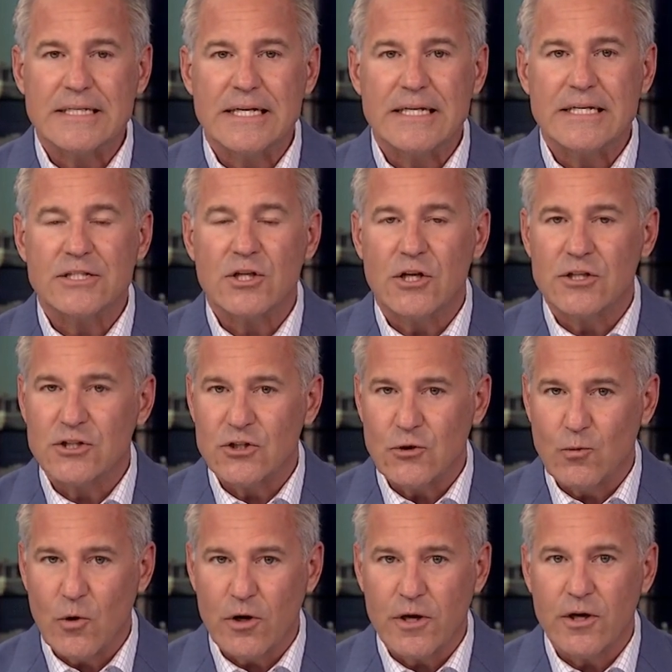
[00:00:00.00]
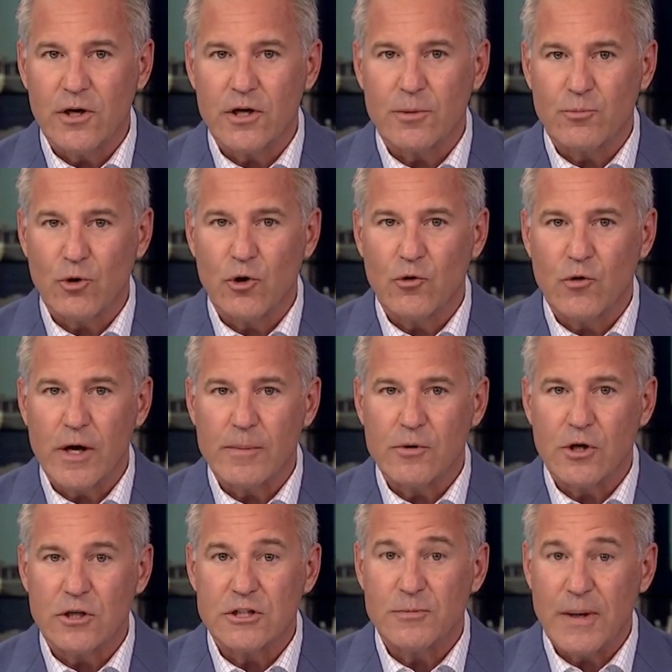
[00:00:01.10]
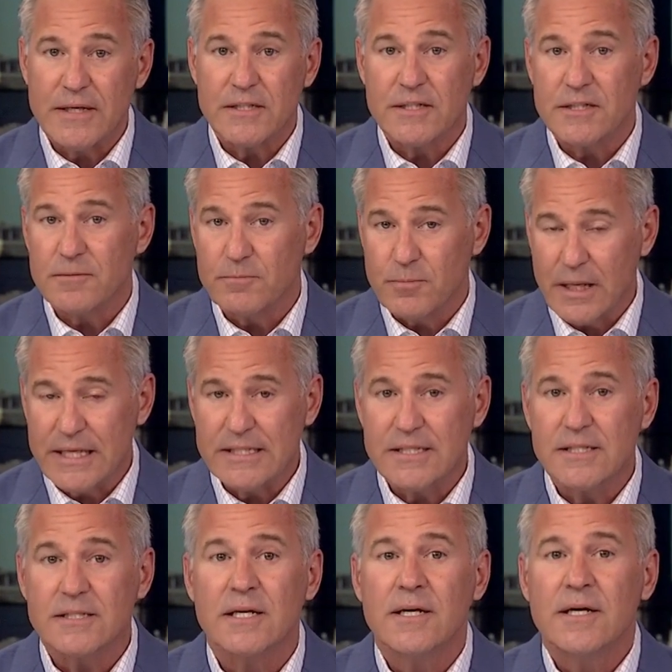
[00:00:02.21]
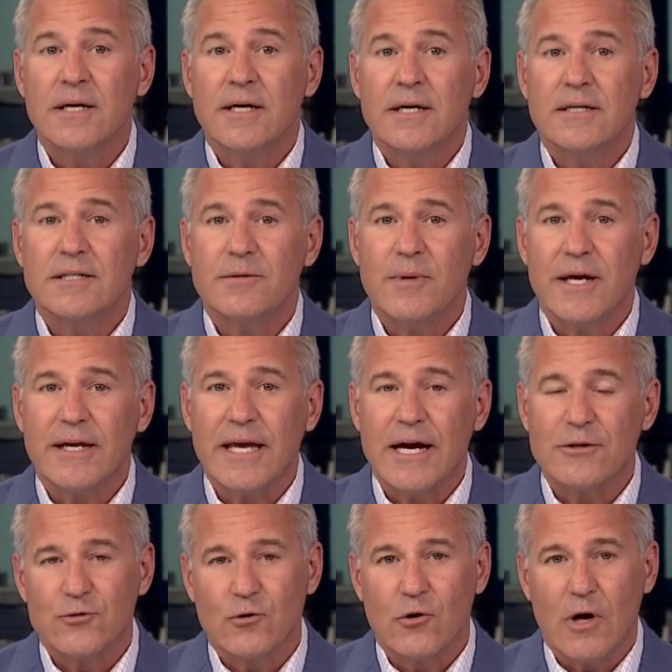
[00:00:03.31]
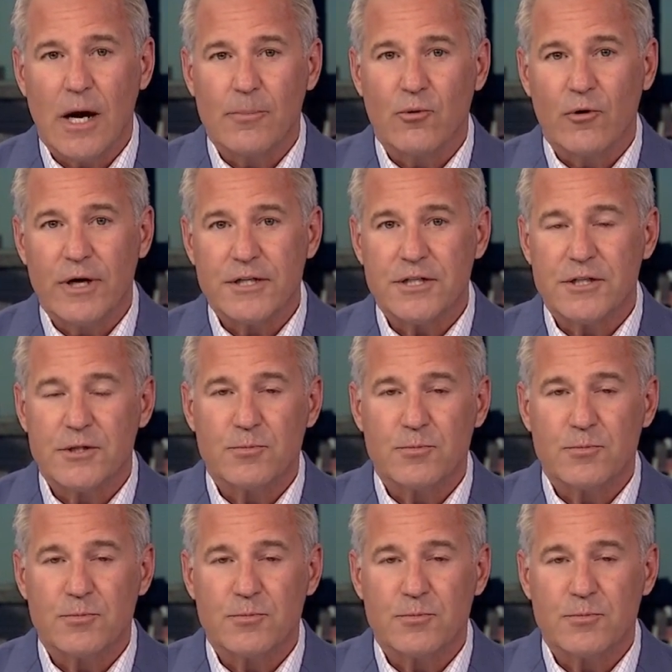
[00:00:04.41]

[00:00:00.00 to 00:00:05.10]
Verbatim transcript: It is also working on a program called Spaces and Places to make outdoor operations